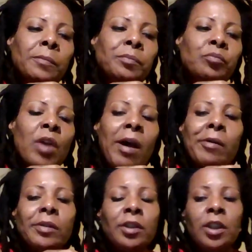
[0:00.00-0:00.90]

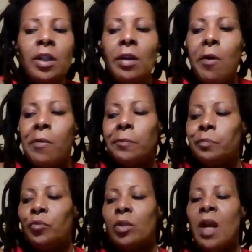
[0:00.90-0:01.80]
Now, yeah,
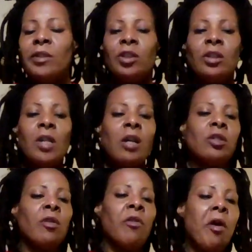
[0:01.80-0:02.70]
that's
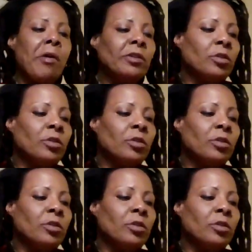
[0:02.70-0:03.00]
serious.